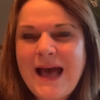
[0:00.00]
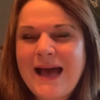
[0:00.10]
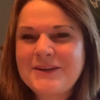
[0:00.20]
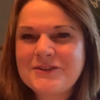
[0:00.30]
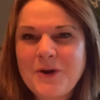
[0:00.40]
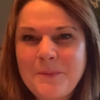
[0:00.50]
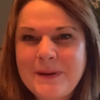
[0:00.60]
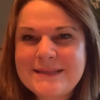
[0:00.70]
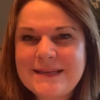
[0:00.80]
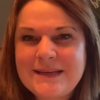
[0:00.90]
I just hope
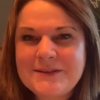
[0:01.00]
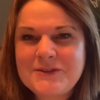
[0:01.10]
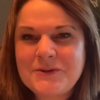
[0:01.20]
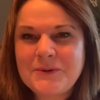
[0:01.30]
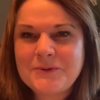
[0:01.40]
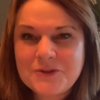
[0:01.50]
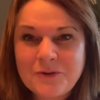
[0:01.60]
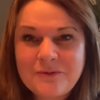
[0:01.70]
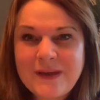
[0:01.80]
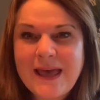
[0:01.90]
I see you soon.
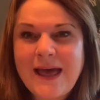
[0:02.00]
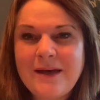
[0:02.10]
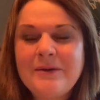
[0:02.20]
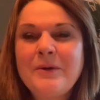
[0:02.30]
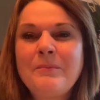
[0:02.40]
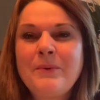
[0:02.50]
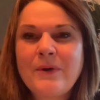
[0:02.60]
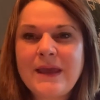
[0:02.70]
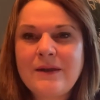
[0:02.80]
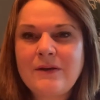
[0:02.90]
Don't forget,
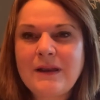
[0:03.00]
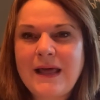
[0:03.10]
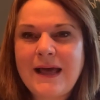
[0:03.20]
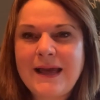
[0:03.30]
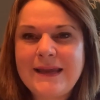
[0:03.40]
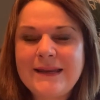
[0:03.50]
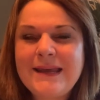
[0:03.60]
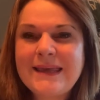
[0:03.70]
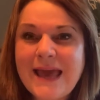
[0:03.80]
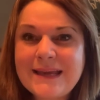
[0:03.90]
book in
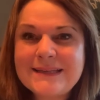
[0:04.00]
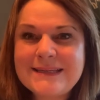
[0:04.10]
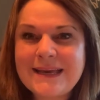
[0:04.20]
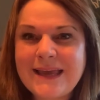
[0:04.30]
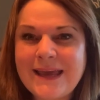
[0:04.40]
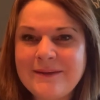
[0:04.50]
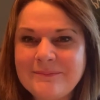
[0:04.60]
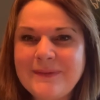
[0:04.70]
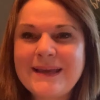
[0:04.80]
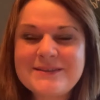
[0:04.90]
online, get your
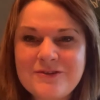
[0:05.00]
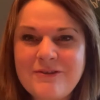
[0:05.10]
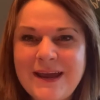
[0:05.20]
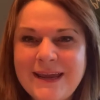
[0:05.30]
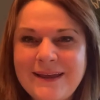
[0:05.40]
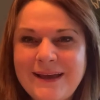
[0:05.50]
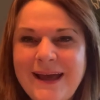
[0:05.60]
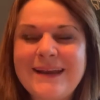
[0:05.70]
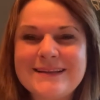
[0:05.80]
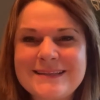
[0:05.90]
ticket. It's great,
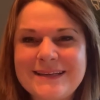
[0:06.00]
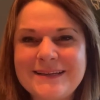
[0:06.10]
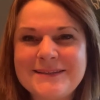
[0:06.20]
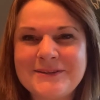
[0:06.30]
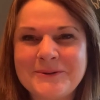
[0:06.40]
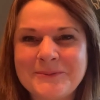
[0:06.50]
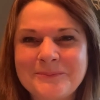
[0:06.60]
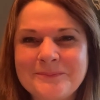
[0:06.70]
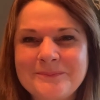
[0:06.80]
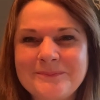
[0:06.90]
and I'll see you soon.